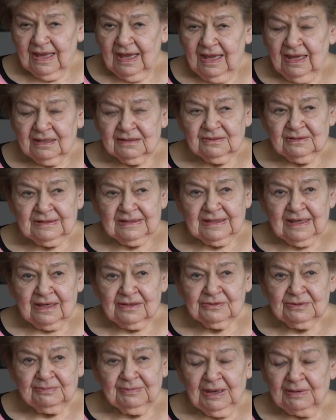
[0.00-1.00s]
And I
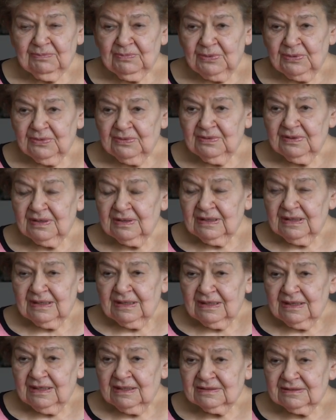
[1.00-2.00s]
remember
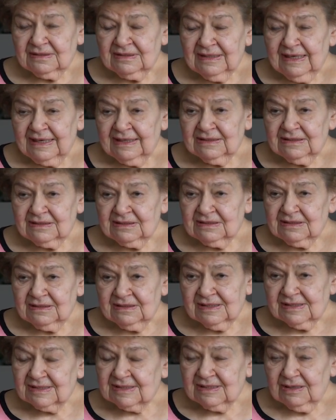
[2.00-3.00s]
at night
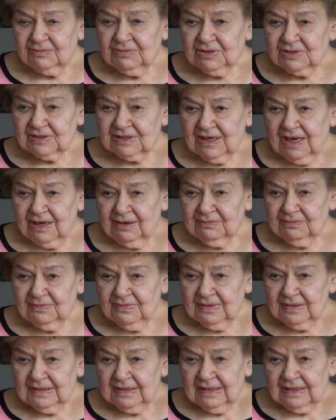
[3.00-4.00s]
in the summertime,
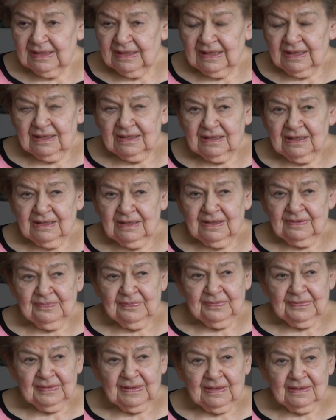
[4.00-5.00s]

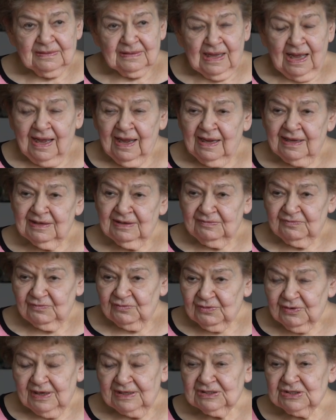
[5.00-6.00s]
um, I and
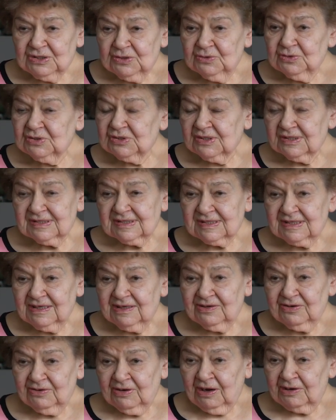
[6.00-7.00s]
friends used to
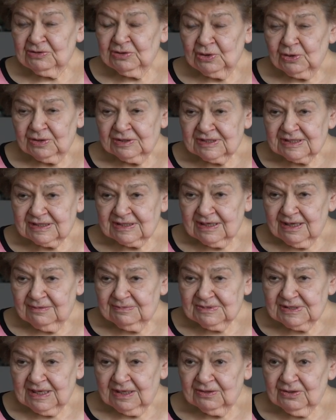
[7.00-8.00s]
sit on our
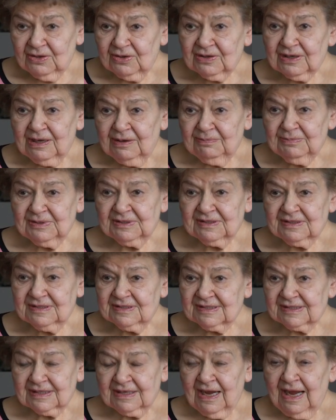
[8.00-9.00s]
doorsteps and look up at the
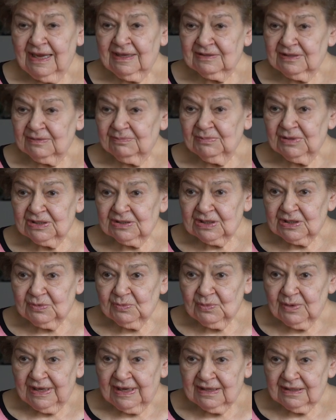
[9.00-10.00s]
sky, the Milky
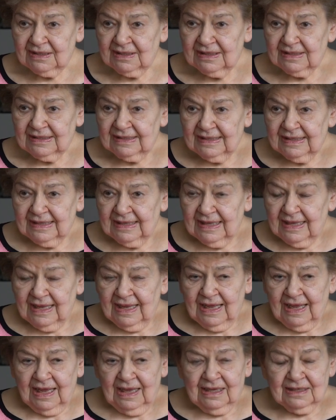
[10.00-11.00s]
Way,
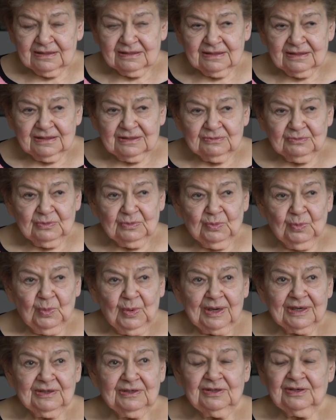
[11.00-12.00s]
and
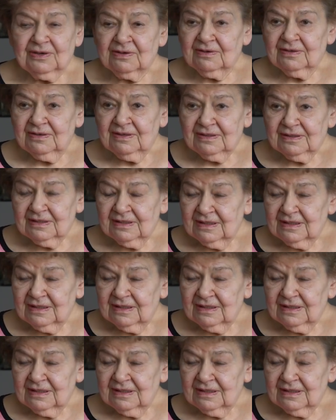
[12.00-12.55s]
wonder